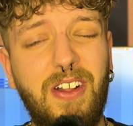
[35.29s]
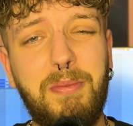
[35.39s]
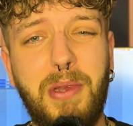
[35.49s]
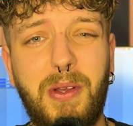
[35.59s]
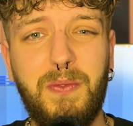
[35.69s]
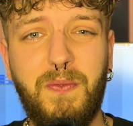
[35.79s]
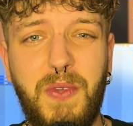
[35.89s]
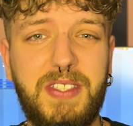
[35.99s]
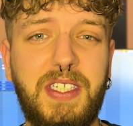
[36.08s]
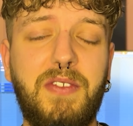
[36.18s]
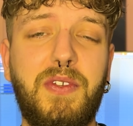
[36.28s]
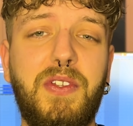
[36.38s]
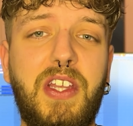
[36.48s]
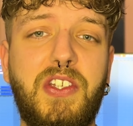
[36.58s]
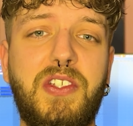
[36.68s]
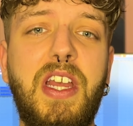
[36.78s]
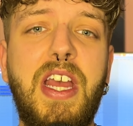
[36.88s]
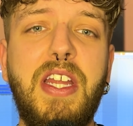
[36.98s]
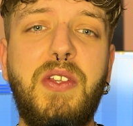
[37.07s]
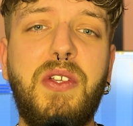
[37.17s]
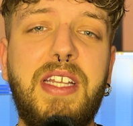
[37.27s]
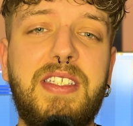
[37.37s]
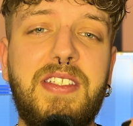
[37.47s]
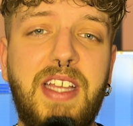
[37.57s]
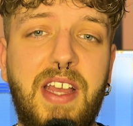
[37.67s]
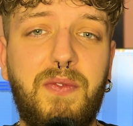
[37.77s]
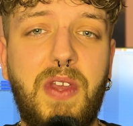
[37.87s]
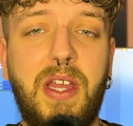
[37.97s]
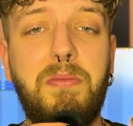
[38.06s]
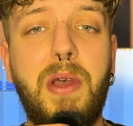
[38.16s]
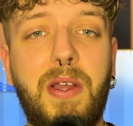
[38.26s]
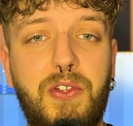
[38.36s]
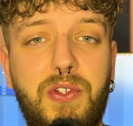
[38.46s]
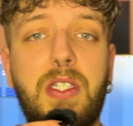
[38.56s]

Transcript: about fixing the foundation to get the depth and punch.